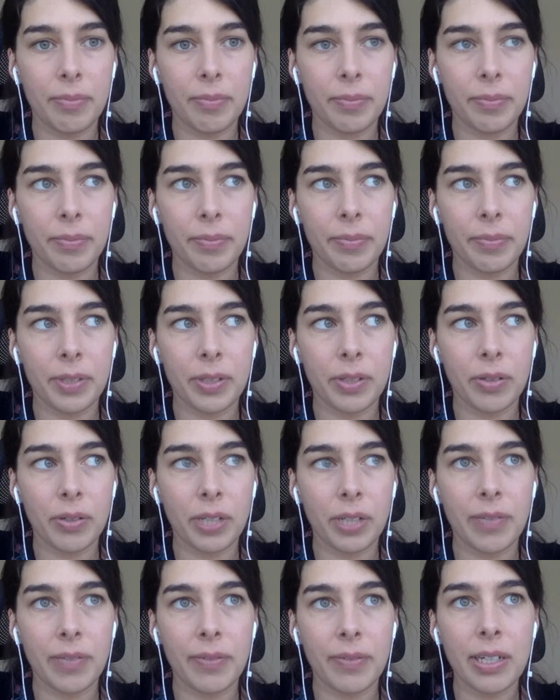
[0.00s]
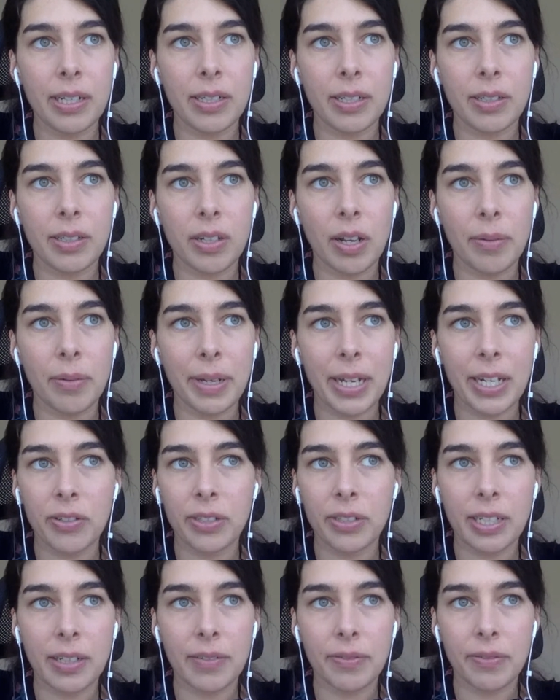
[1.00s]
even some
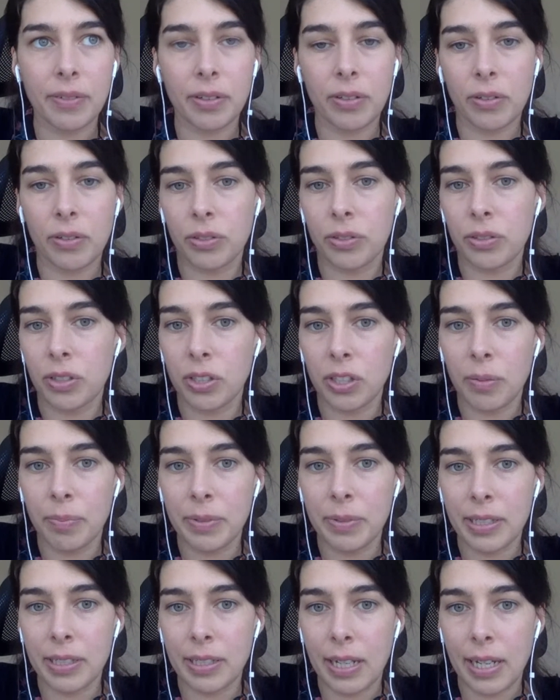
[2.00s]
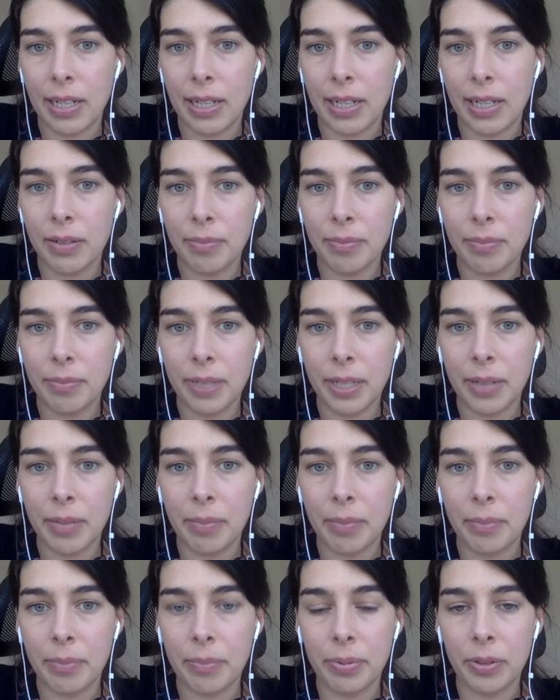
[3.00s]
countries have also stopped asylum
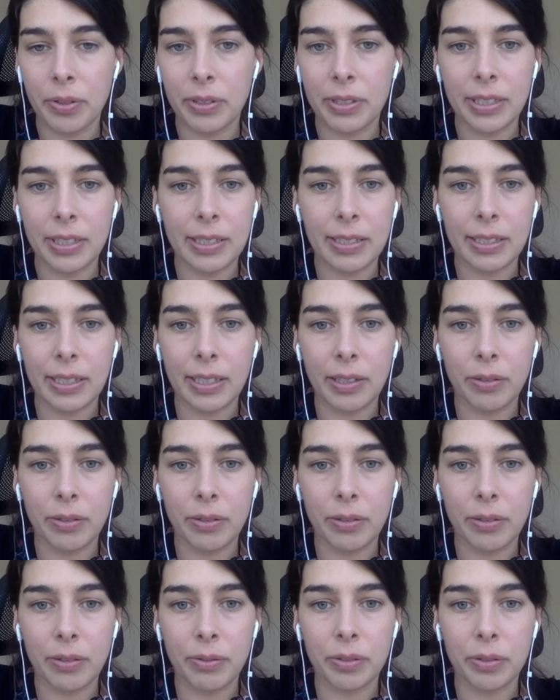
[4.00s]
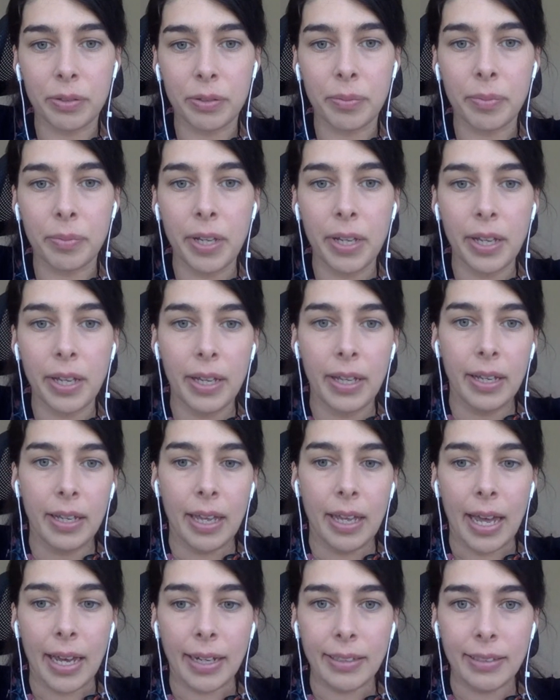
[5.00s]
processing or
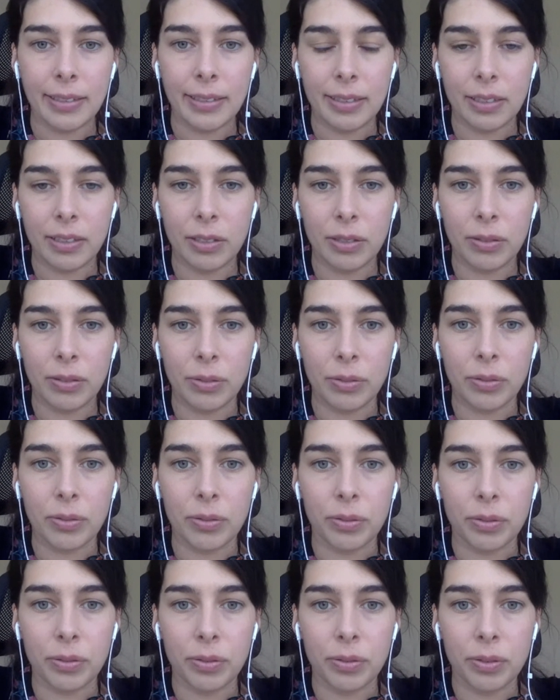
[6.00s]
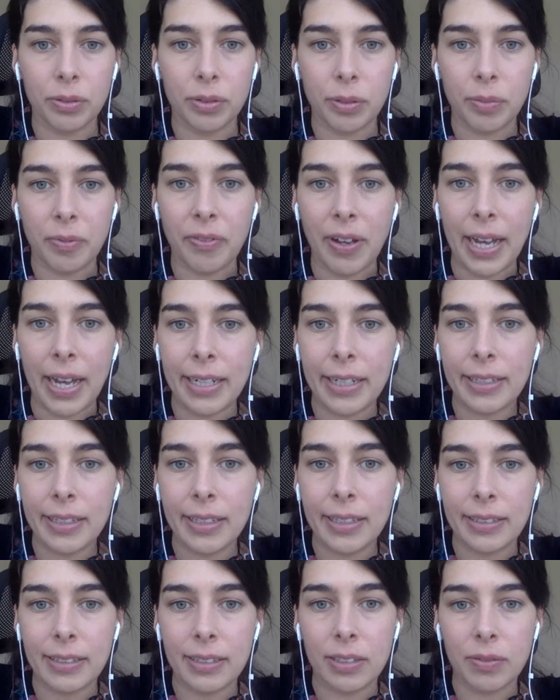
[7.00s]
access to filing
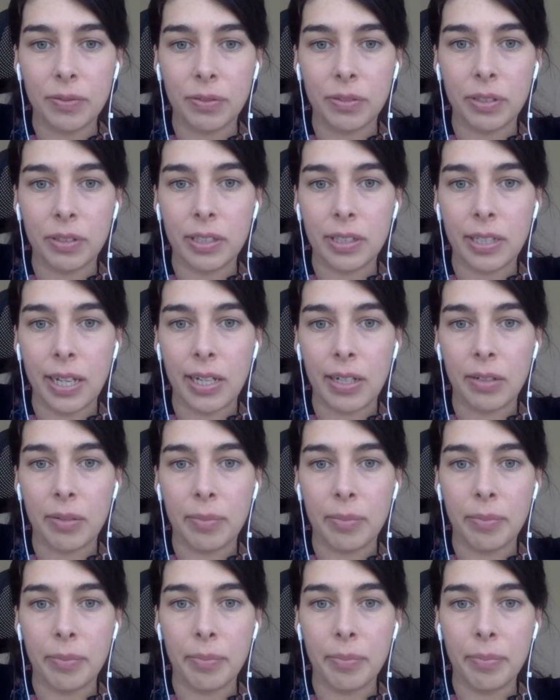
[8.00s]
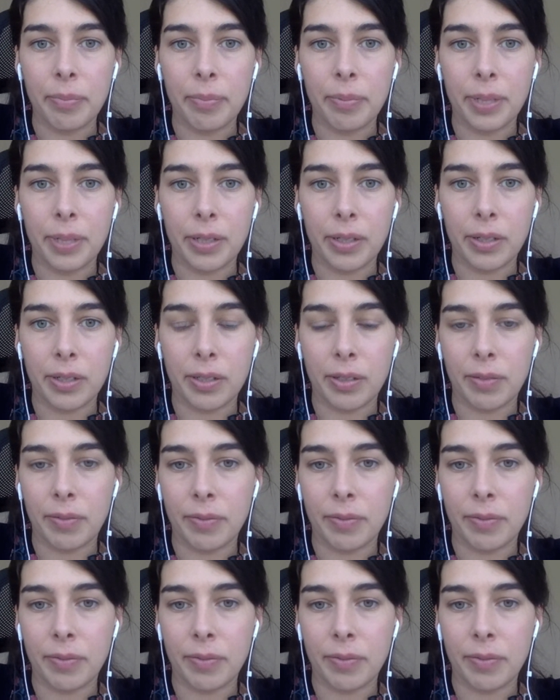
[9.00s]
cases for asylum because of